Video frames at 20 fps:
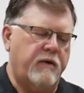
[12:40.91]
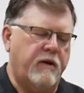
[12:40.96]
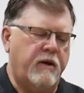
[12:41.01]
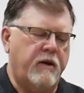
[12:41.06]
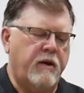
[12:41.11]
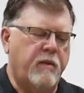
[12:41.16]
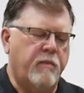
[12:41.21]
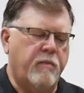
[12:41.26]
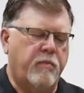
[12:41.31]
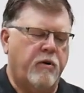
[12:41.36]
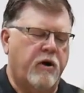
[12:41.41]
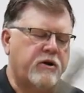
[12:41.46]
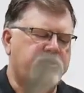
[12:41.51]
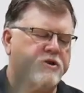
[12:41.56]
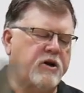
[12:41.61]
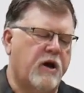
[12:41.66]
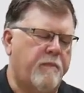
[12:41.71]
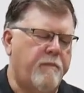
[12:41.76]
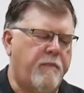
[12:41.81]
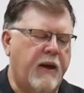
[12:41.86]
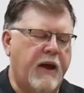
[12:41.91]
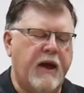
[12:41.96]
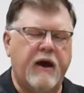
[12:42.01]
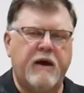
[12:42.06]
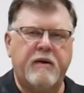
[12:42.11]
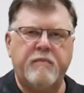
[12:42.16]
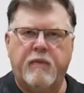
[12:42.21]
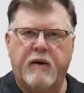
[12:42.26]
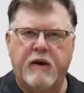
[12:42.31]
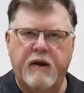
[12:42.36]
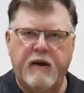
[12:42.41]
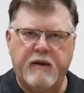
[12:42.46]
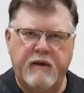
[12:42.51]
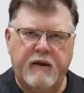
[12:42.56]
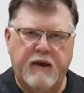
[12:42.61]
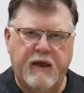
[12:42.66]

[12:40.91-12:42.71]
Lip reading: The Brush Up pad by